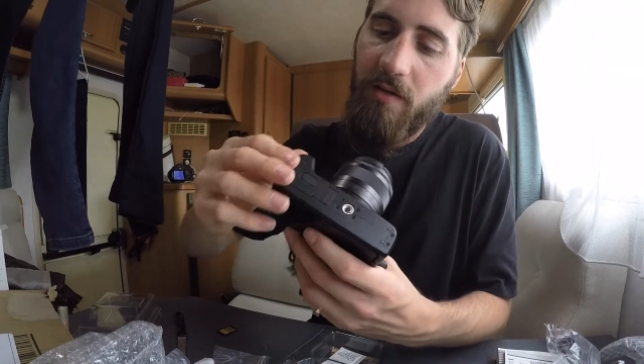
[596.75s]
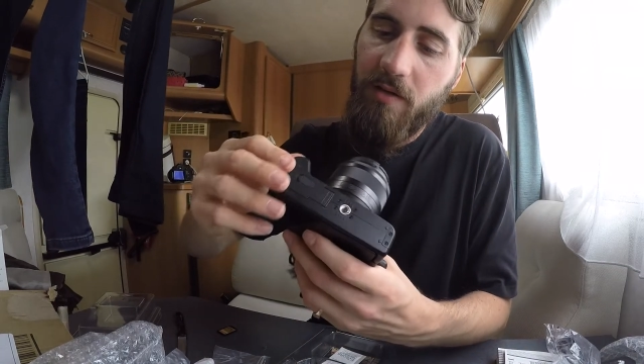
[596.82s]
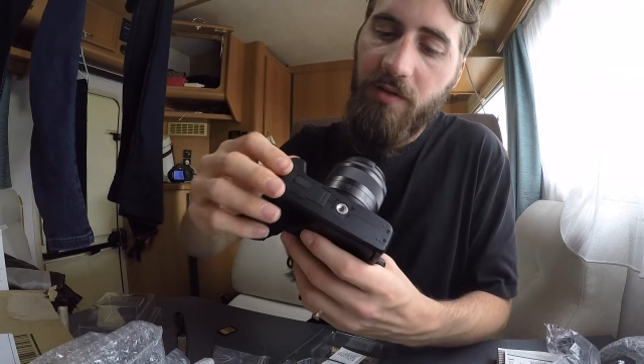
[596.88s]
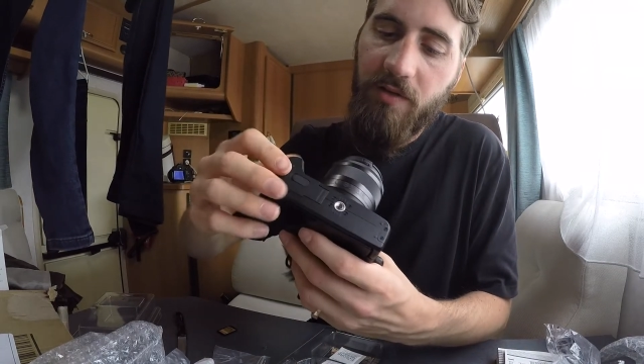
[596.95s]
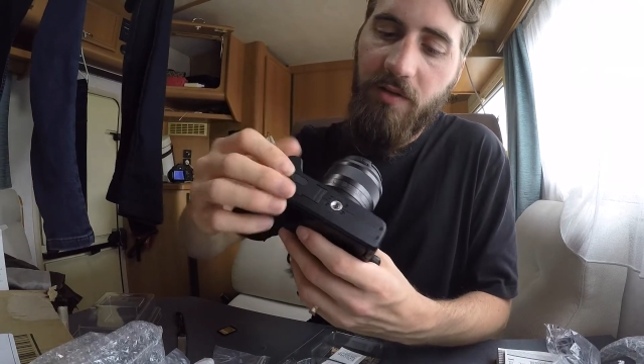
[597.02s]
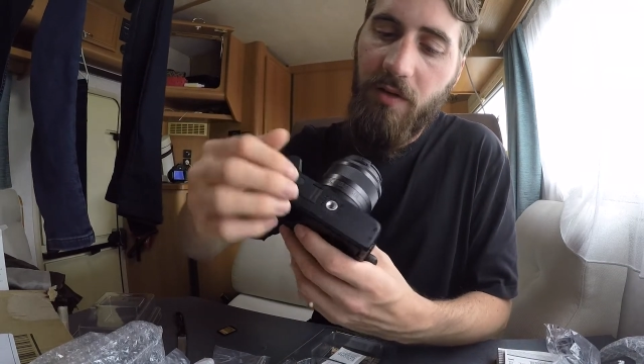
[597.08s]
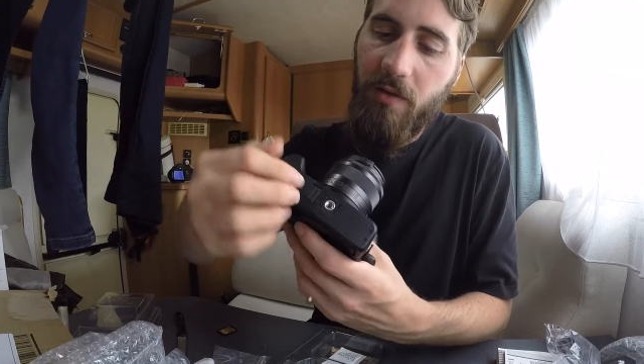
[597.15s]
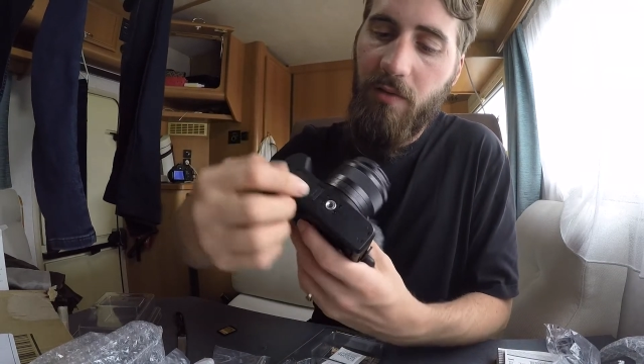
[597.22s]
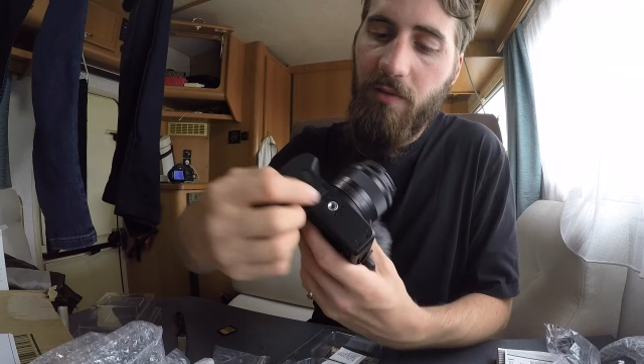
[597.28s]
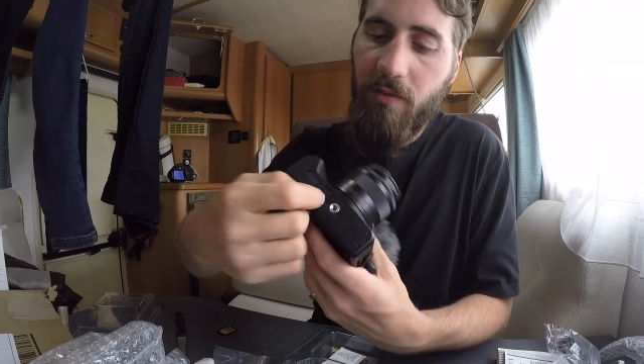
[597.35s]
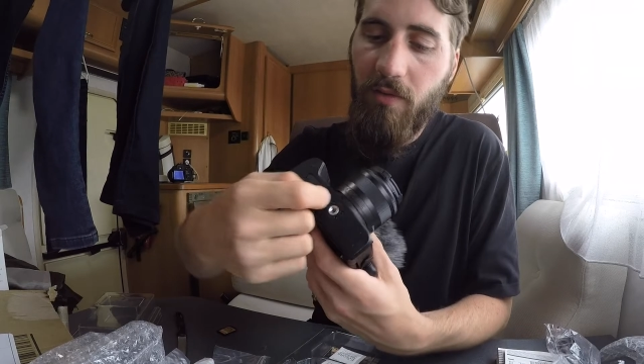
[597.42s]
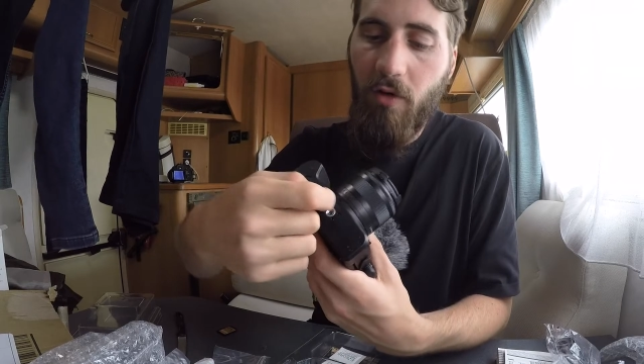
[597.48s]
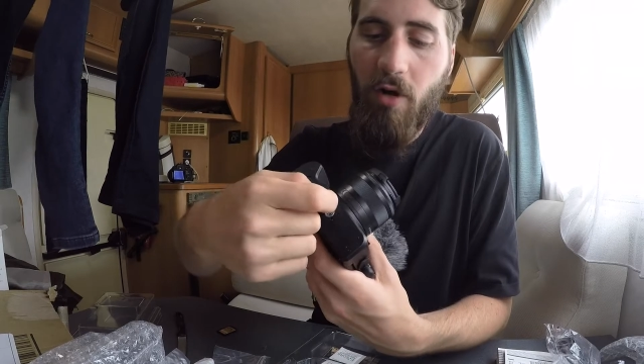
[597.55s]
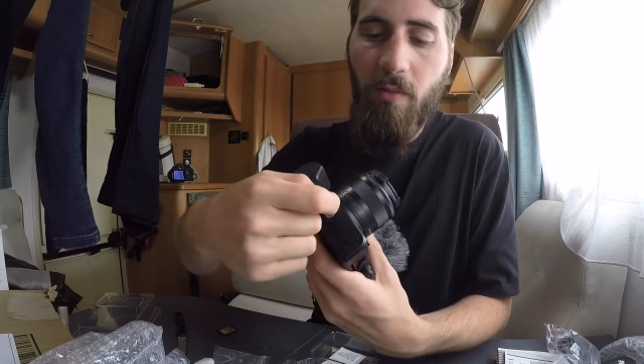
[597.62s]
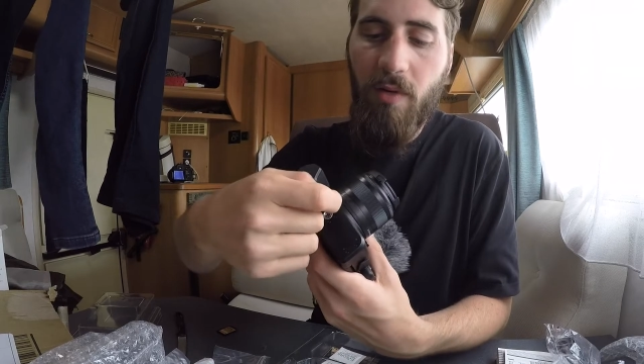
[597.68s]
So
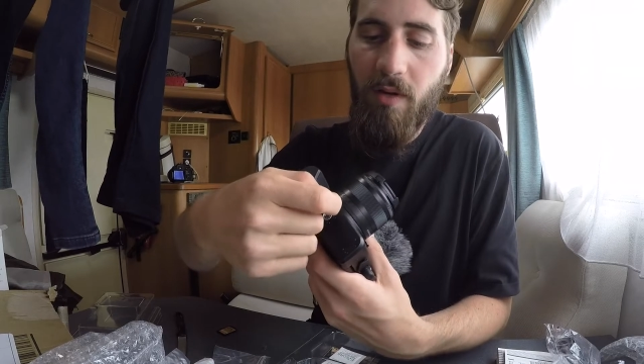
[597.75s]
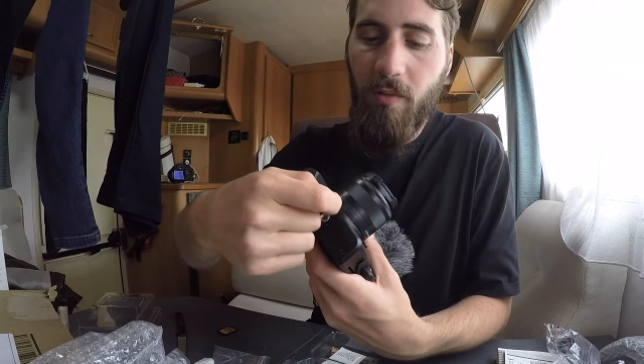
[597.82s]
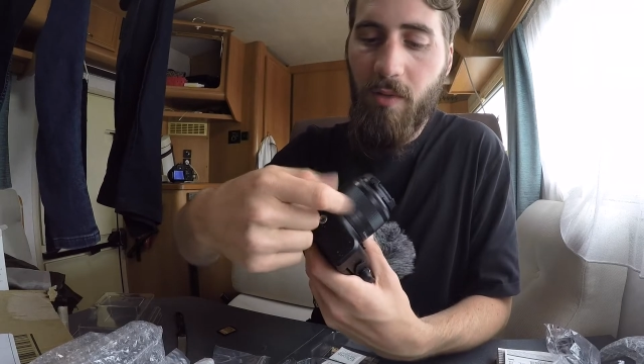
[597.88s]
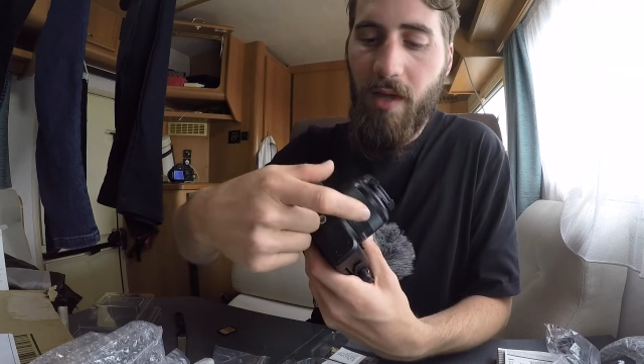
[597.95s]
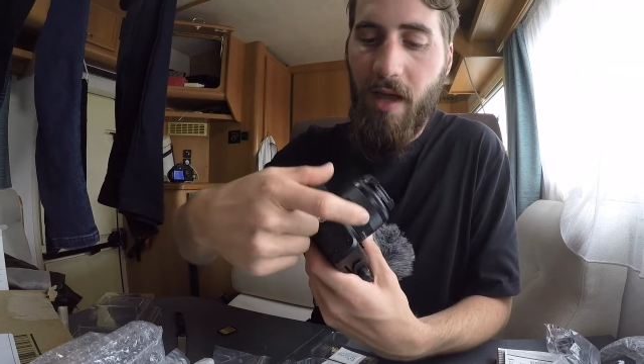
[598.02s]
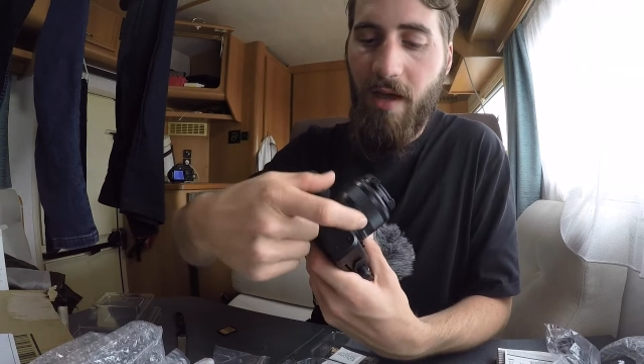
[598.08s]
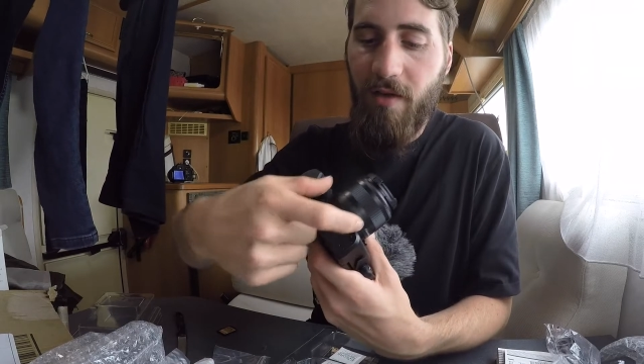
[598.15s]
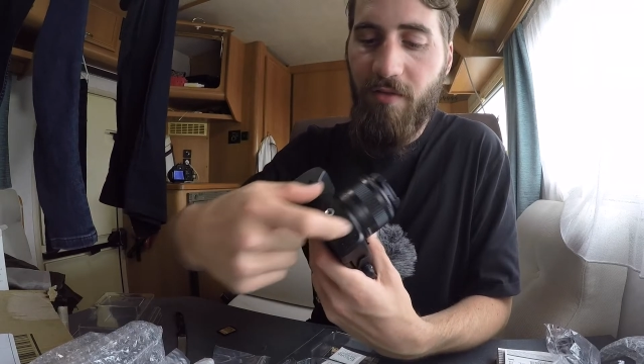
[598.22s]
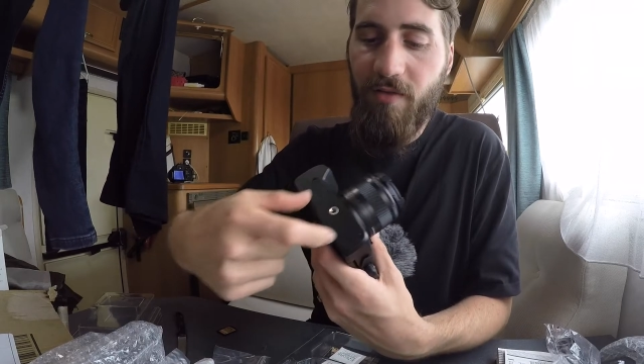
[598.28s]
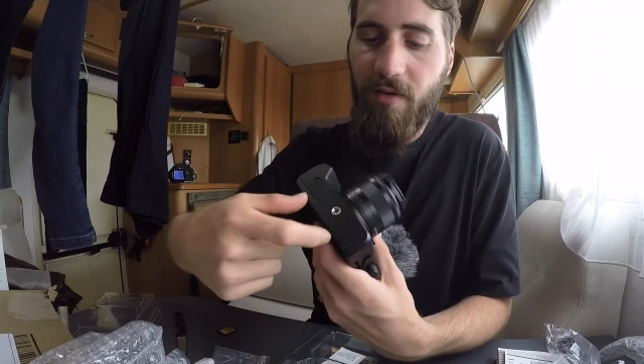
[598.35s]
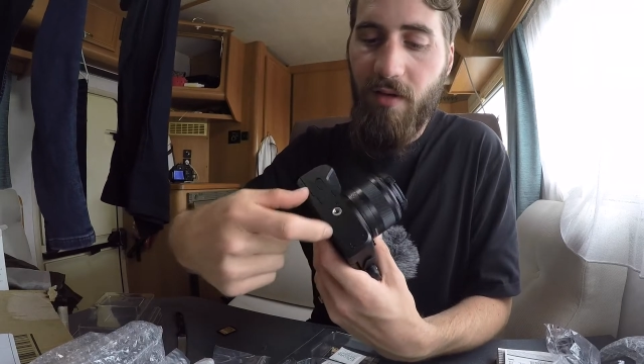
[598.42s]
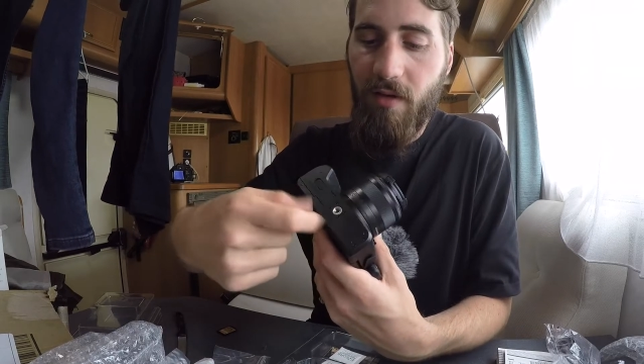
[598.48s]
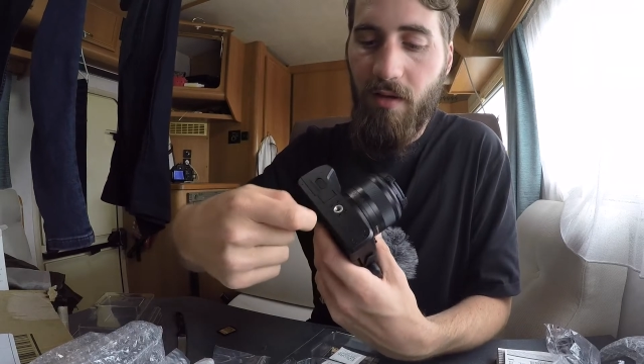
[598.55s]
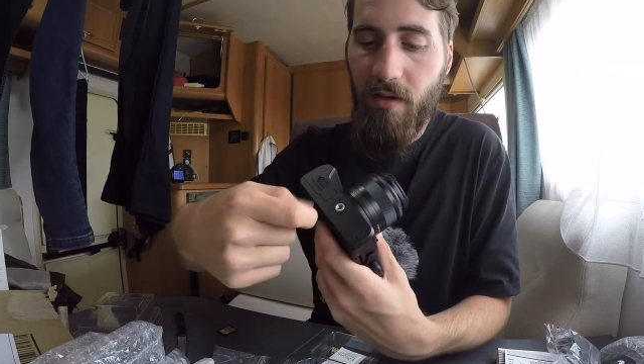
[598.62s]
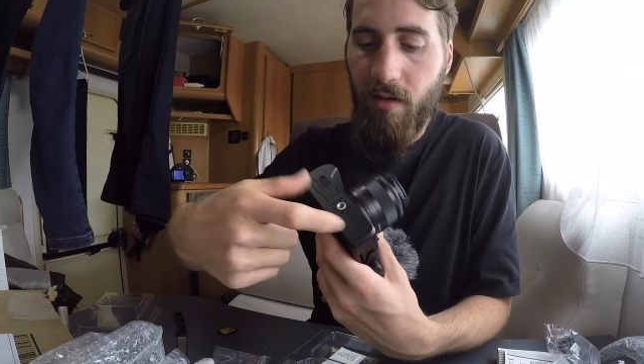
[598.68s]
normally we have
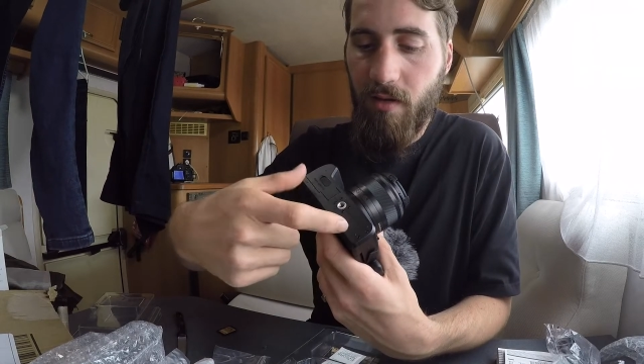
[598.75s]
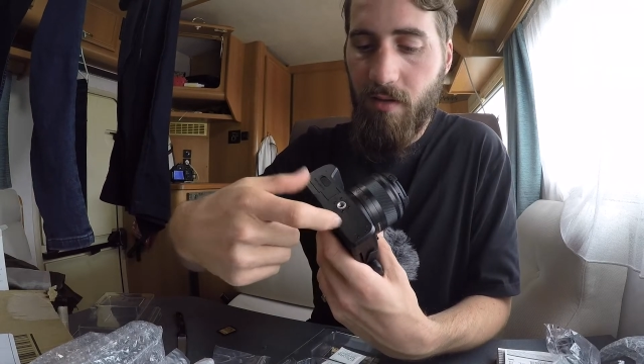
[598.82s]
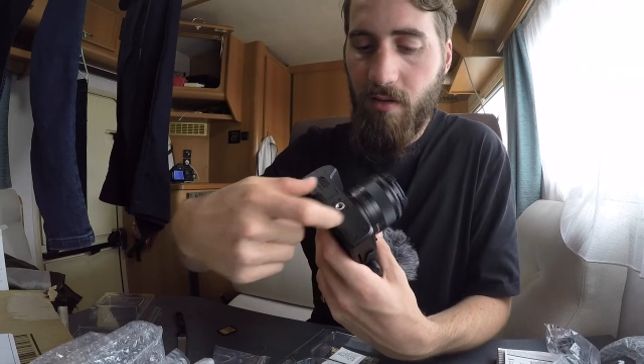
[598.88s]
a